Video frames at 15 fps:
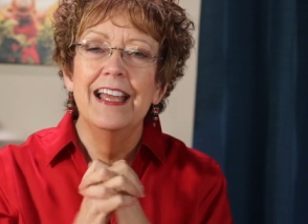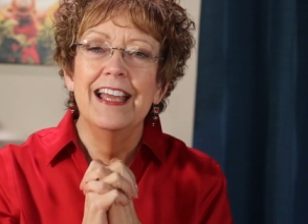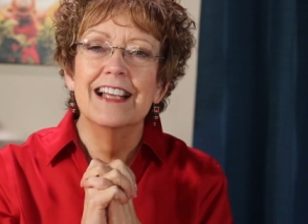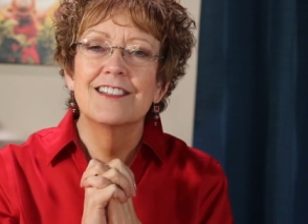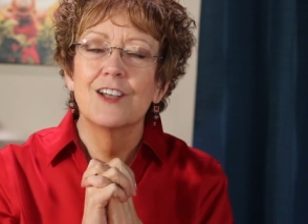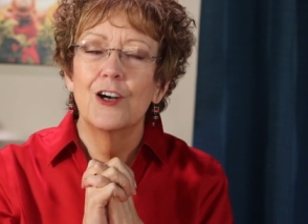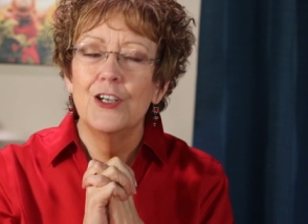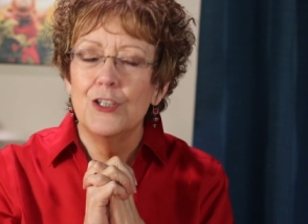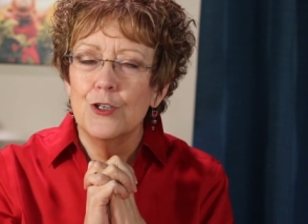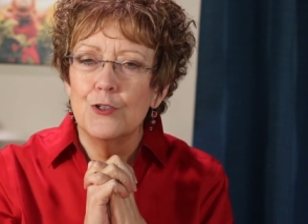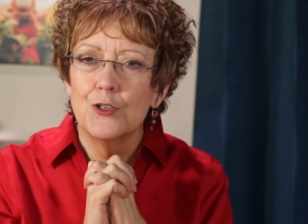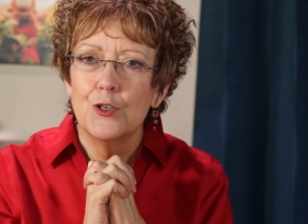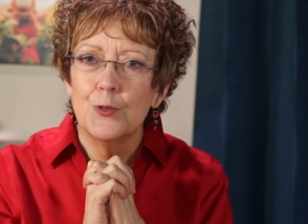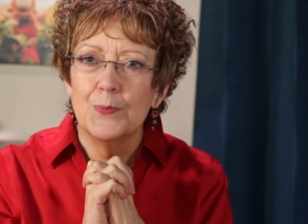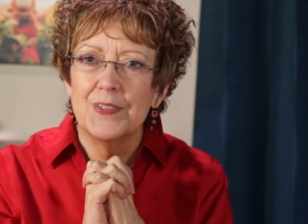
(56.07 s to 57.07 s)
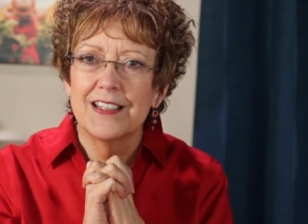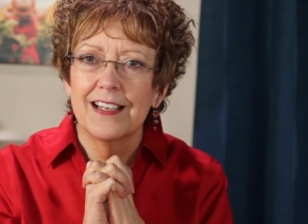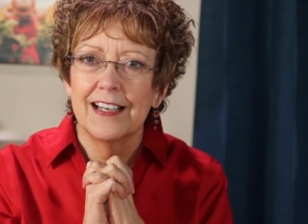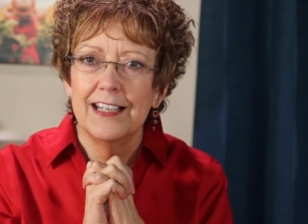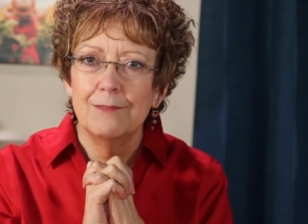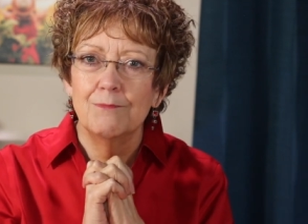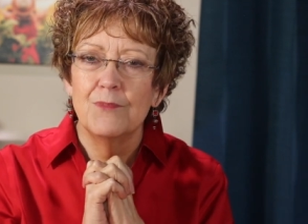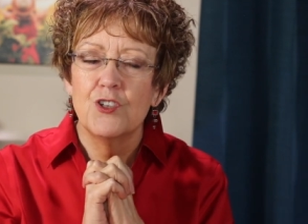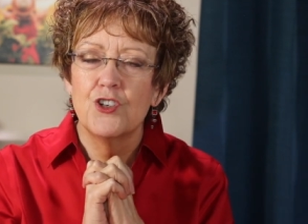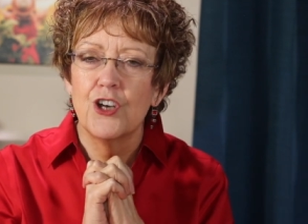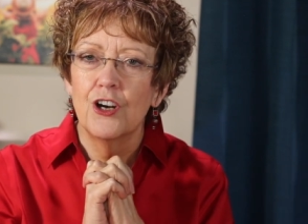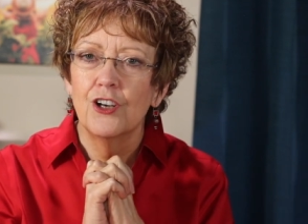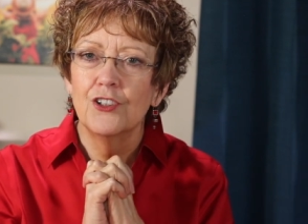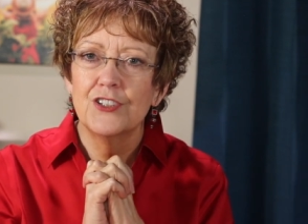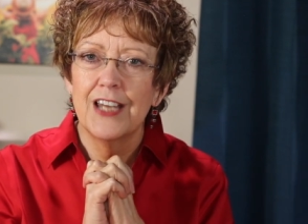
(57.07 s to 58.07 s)
It's our YouTube site,
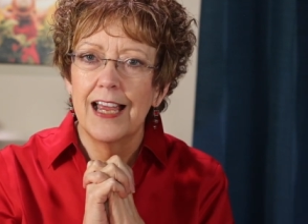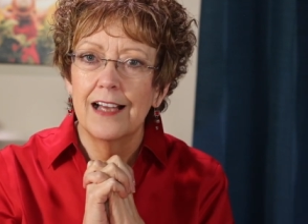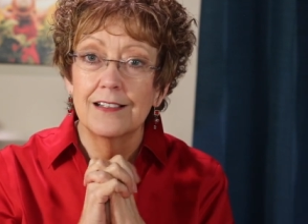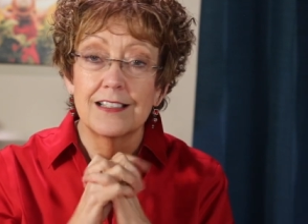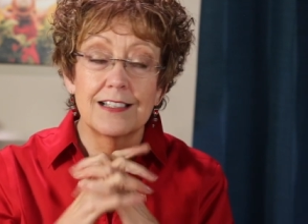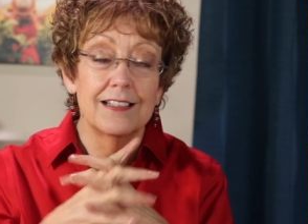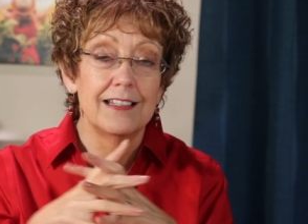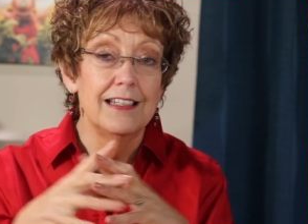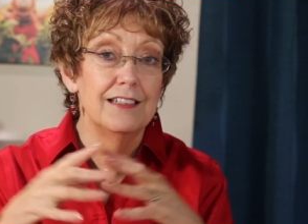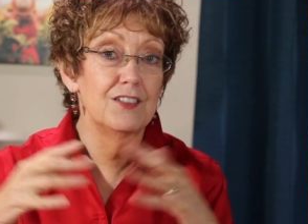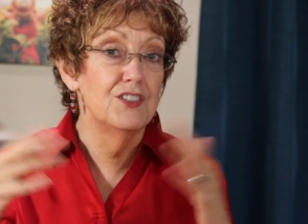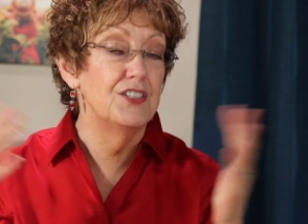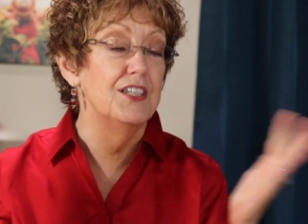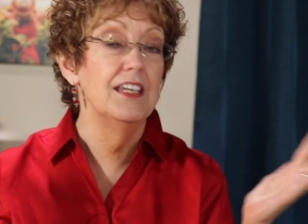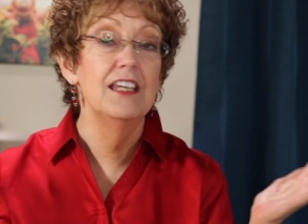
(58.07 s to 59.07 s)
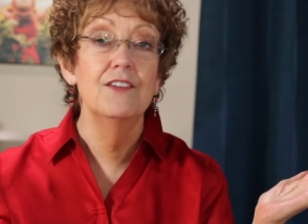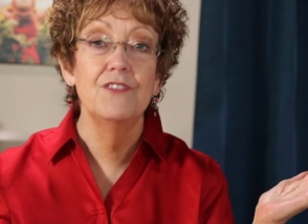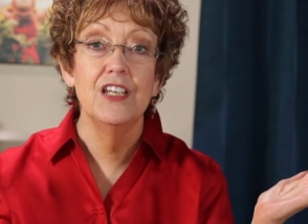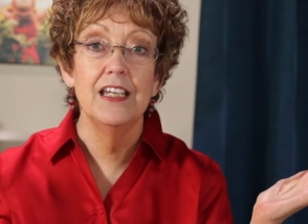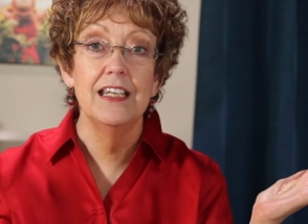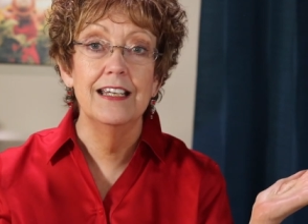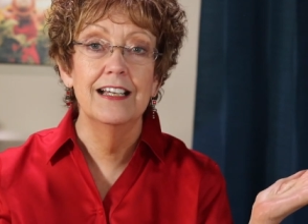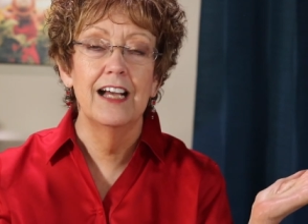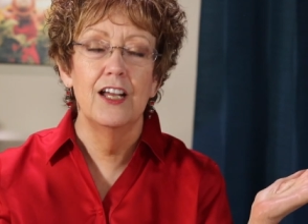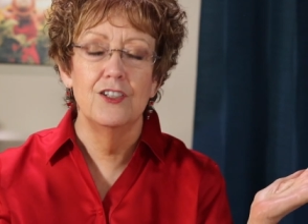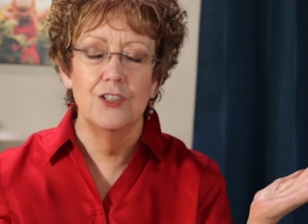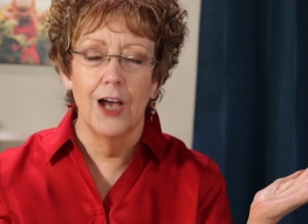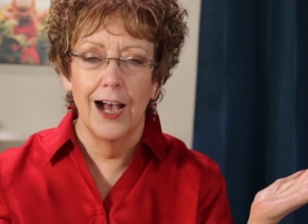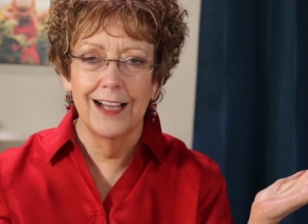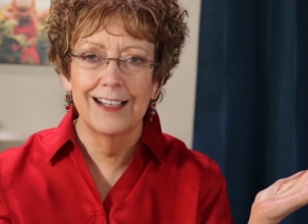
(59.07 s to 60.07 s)

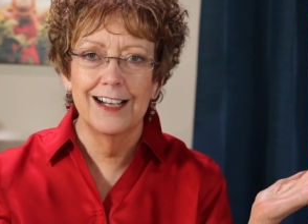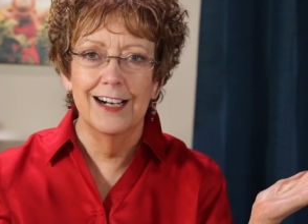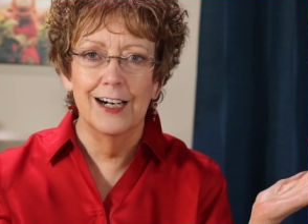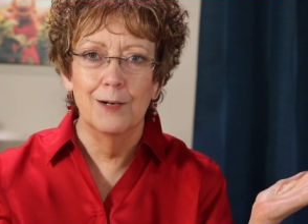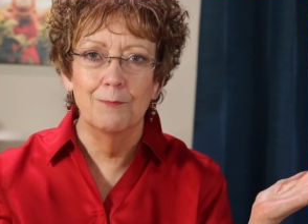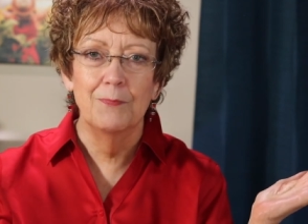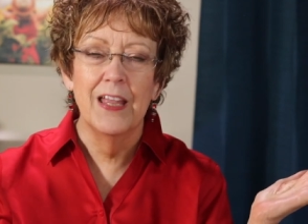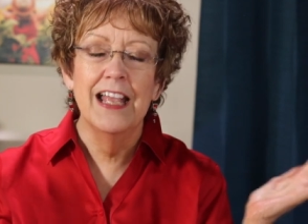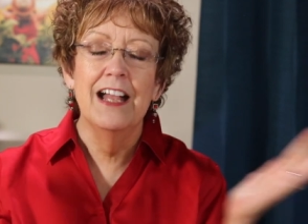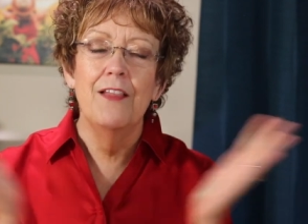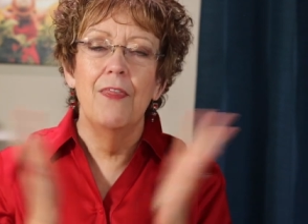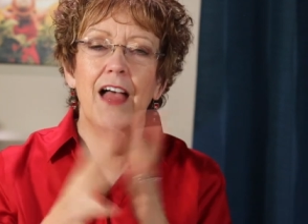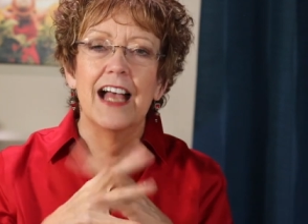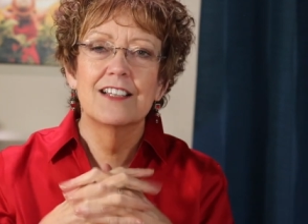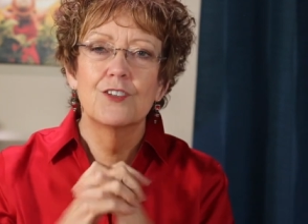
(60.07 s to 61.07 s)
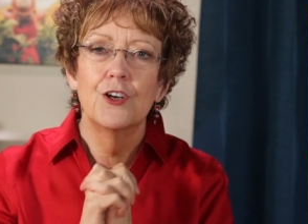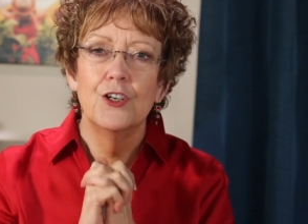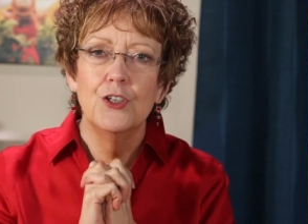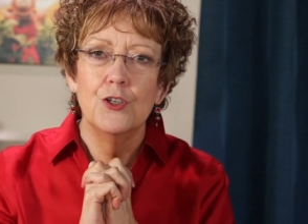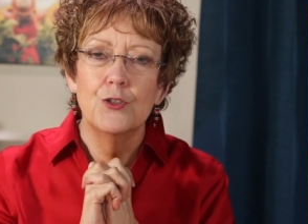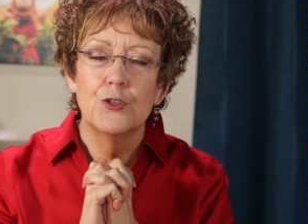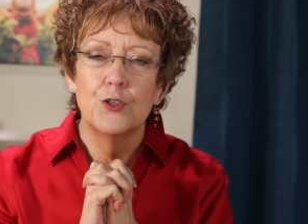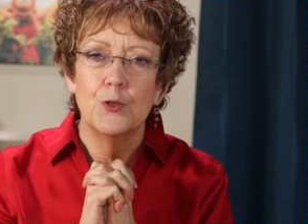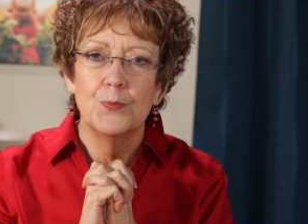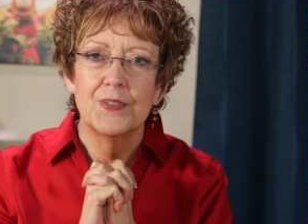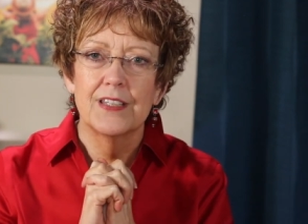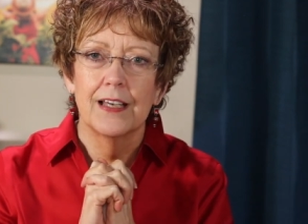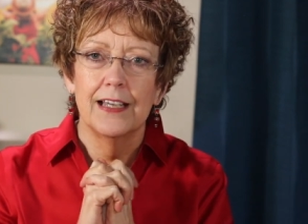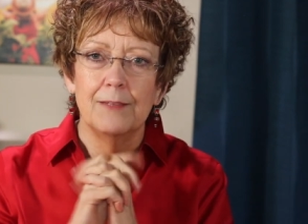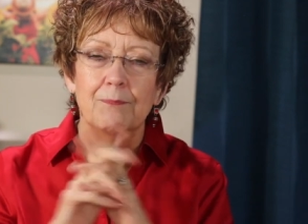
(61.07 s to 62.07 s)
CherylTownsleyTV.com. That's our YouTube
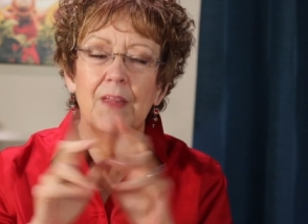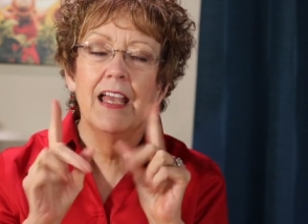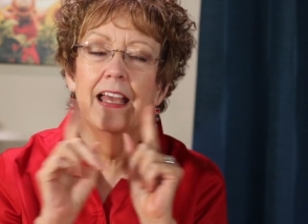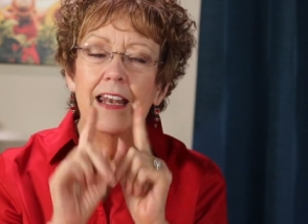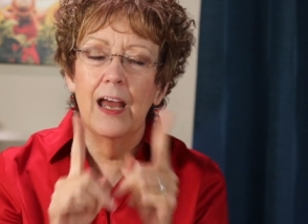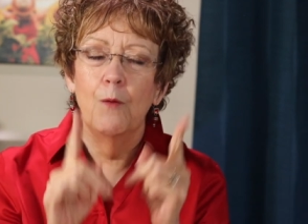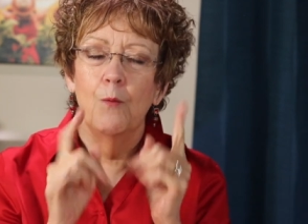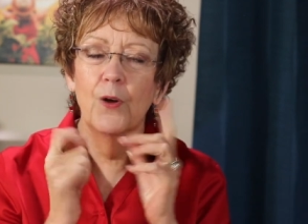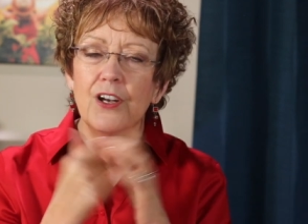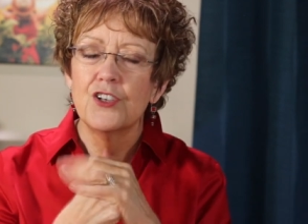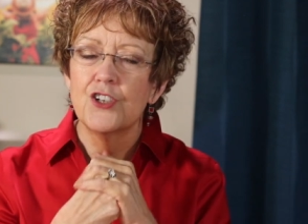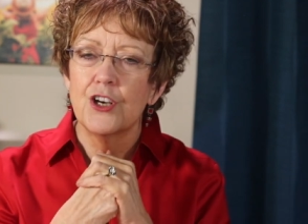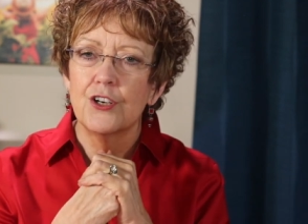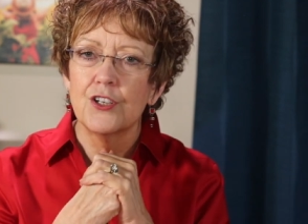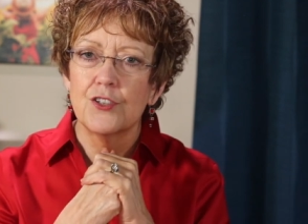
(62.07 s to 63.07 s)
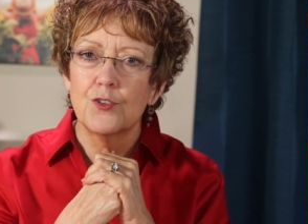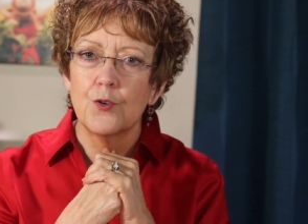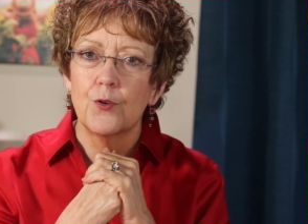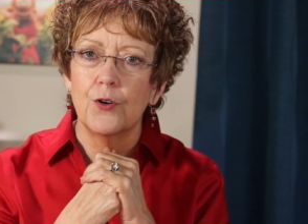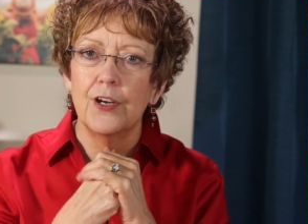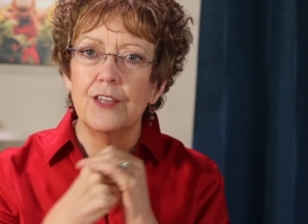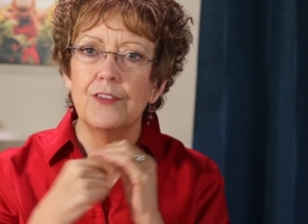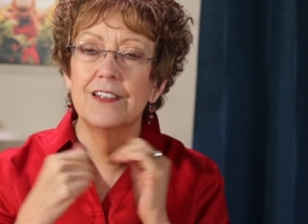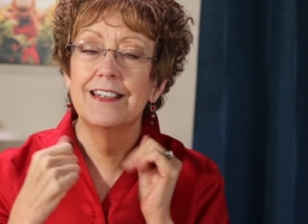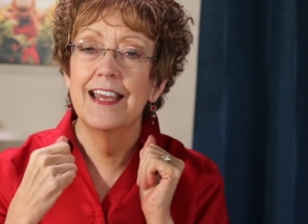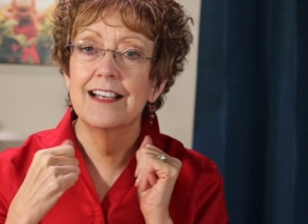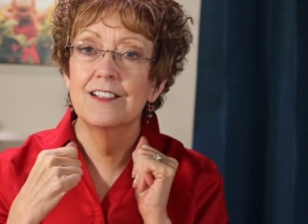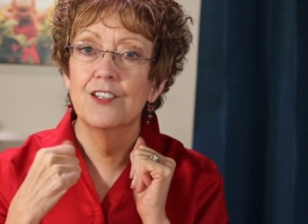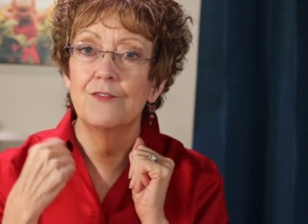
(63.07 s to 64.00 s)
site. And I want to share a story that takes